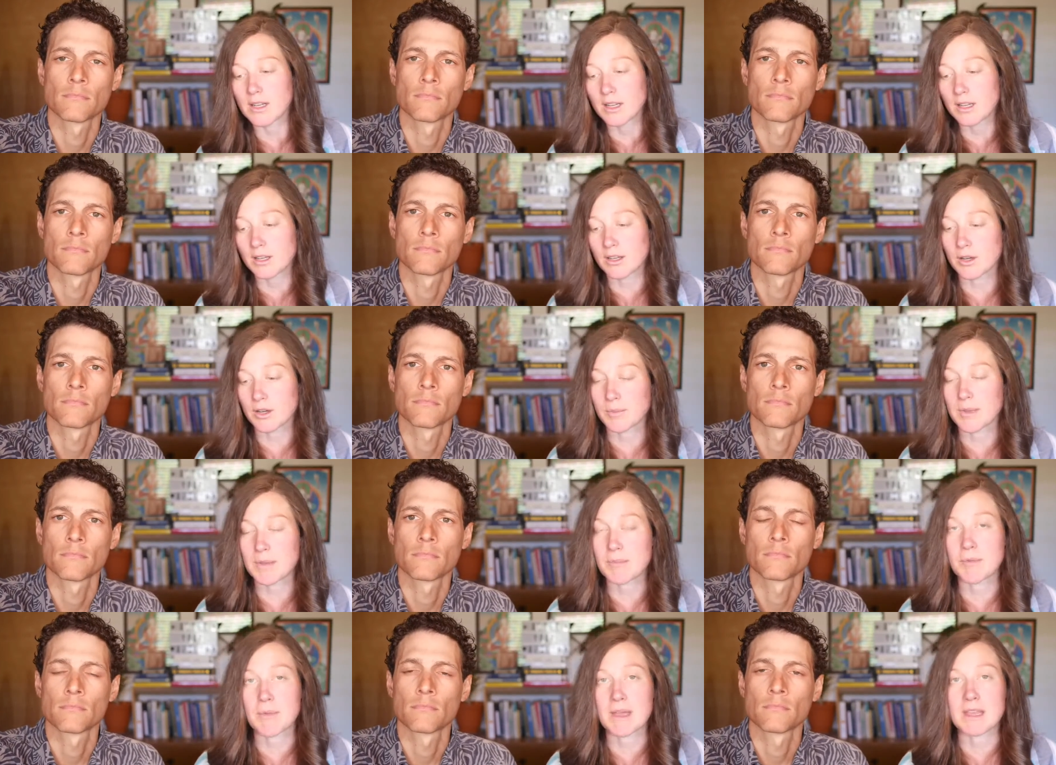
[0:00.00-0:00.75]
Speaker 1: you know, people
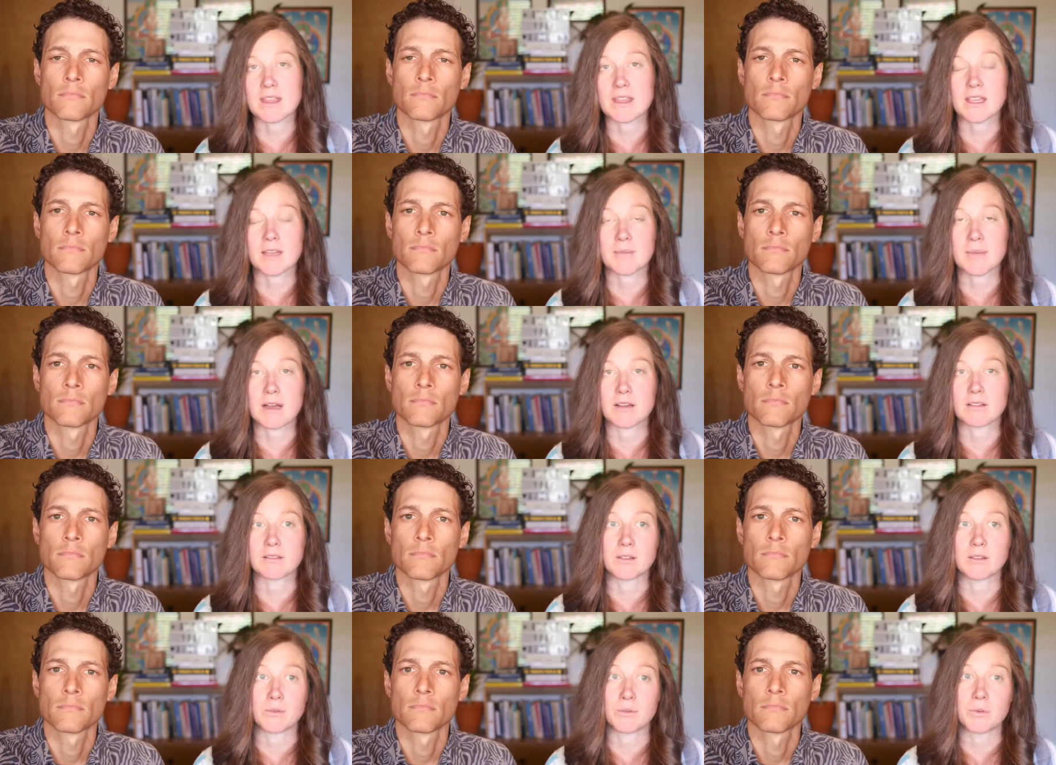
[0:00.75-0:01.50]
might think about,
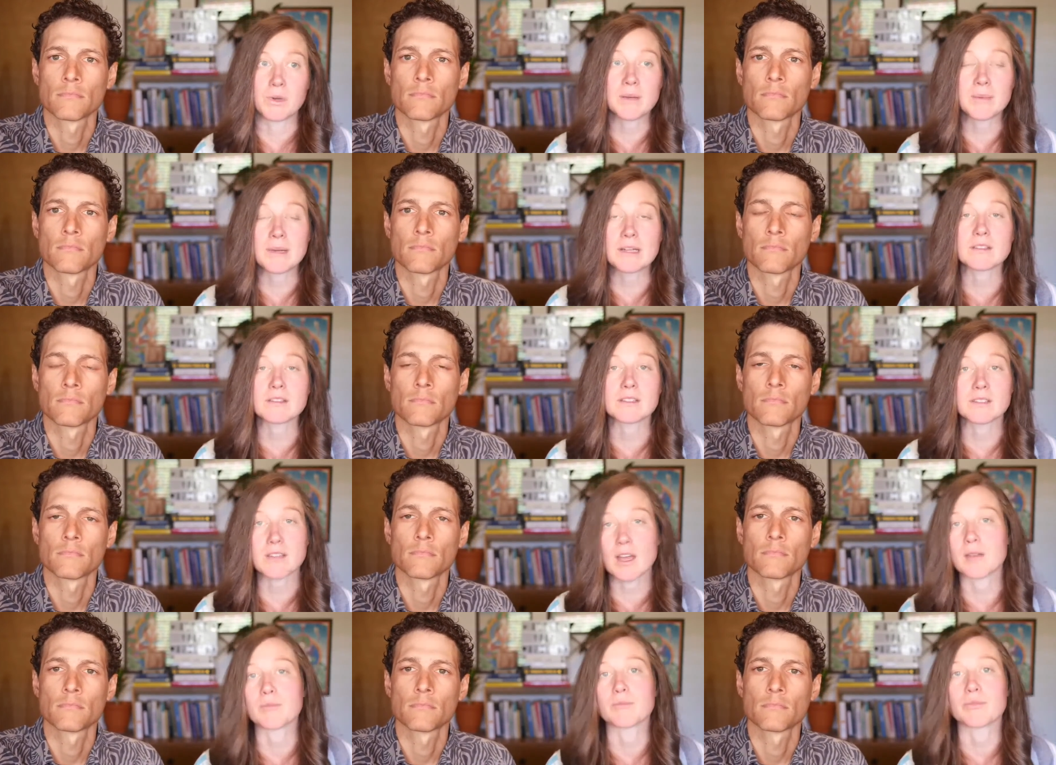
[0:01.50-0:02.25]
well, what about
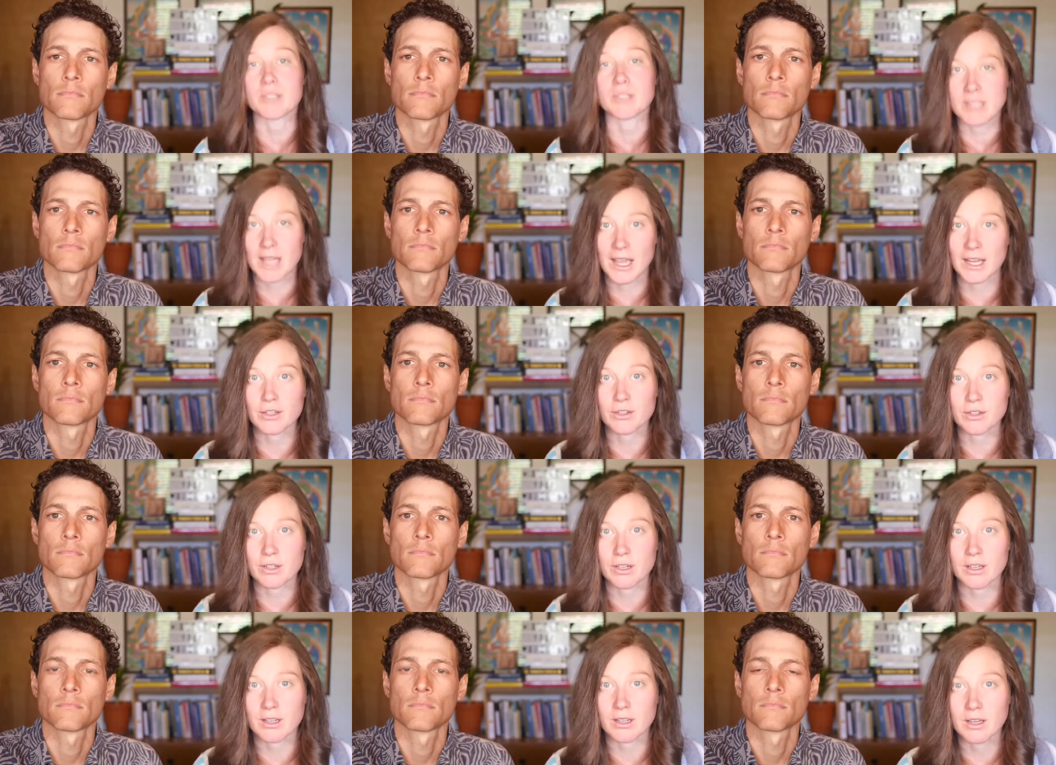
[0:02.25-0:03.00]
sun
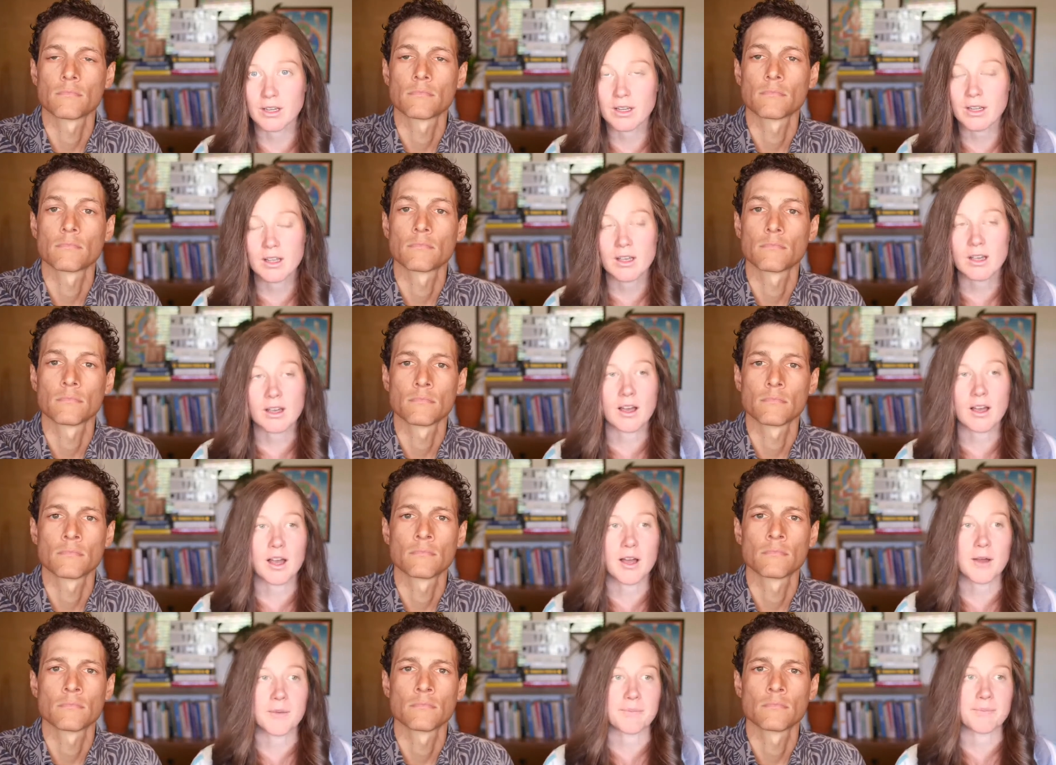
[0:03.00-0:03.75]
protection?
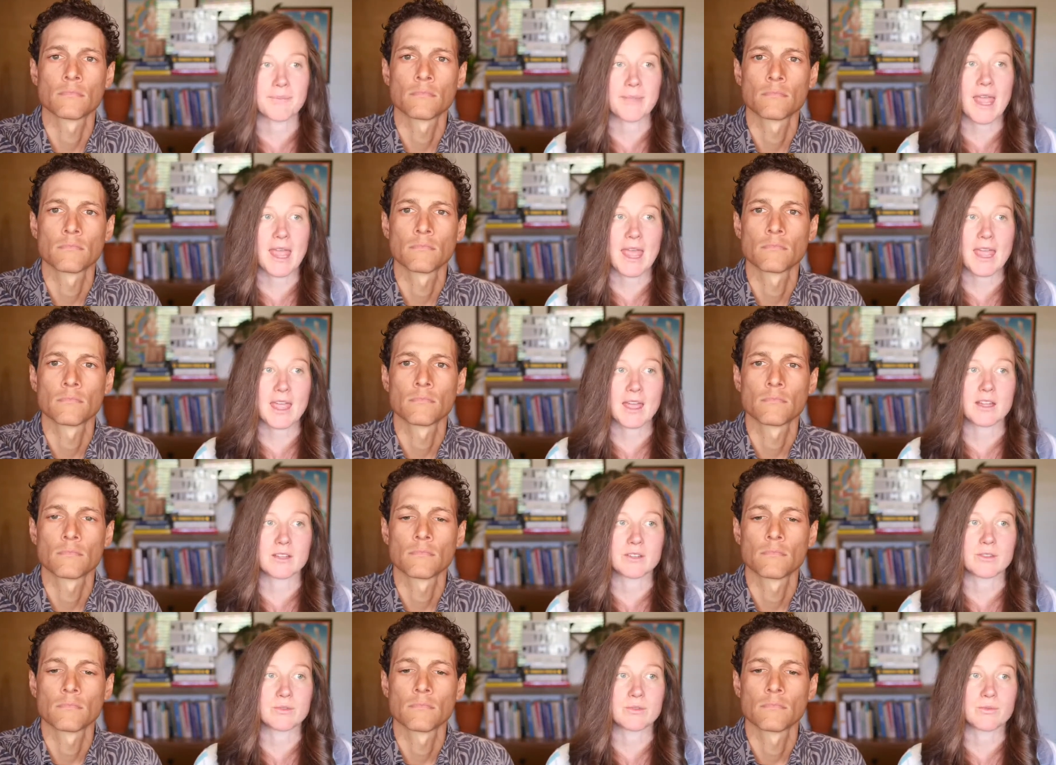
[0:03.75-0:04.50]
Um,
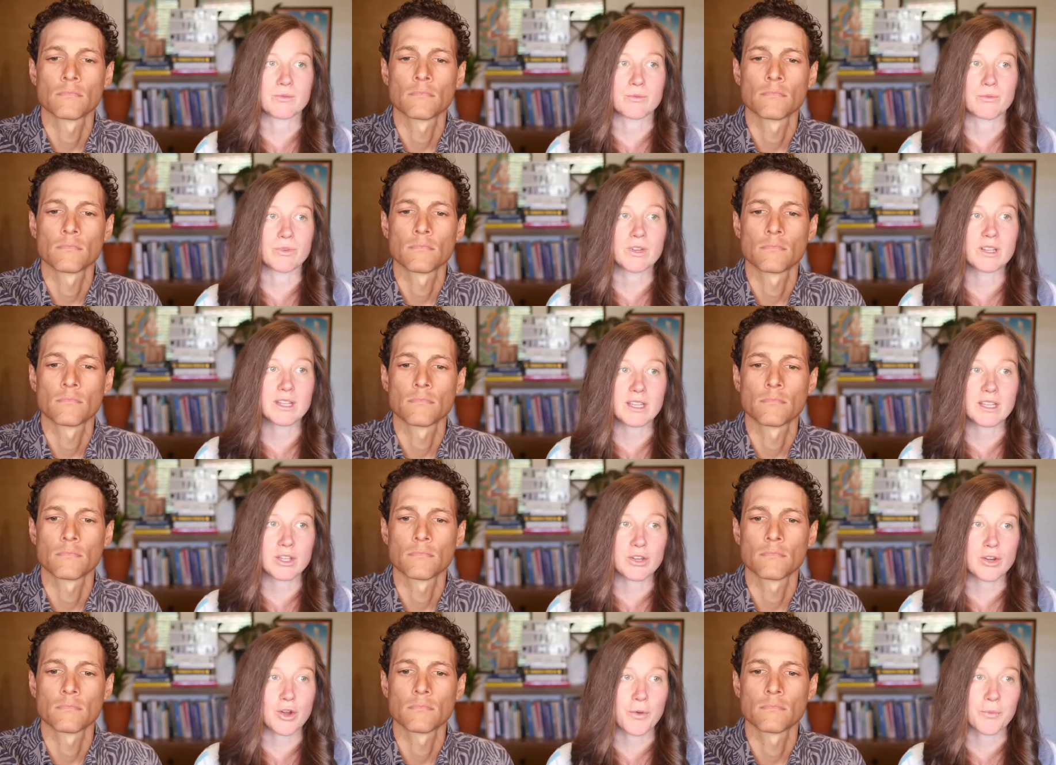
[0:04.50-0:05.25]
and really, you
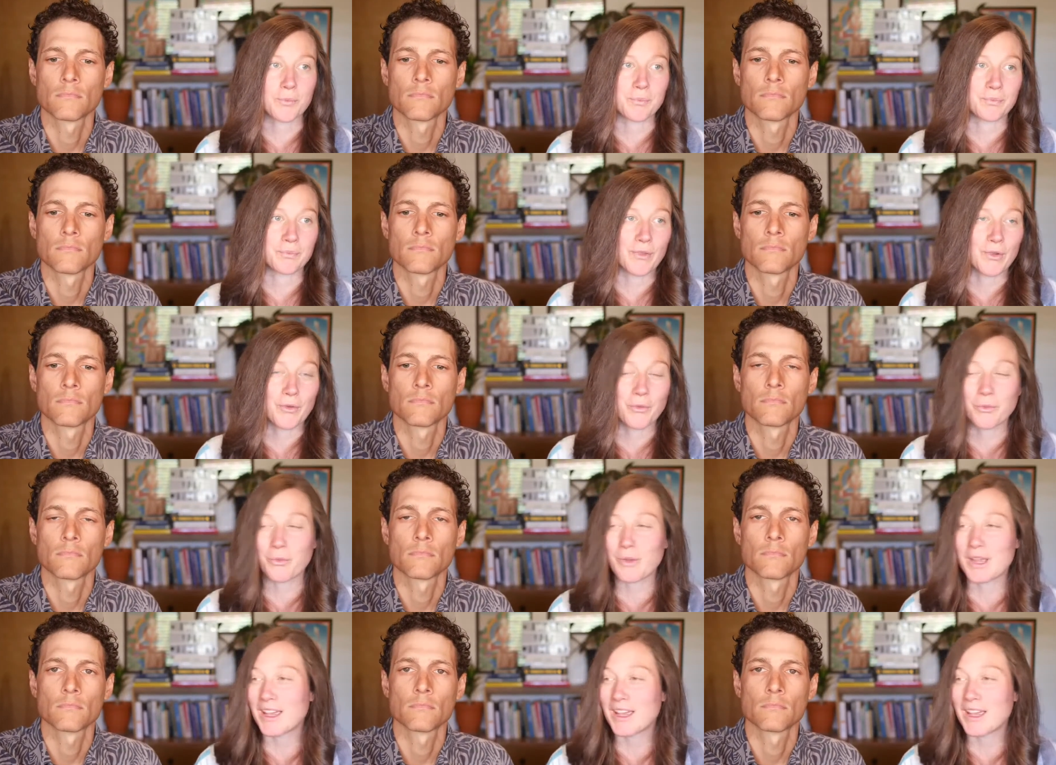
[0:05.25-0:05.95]
know, we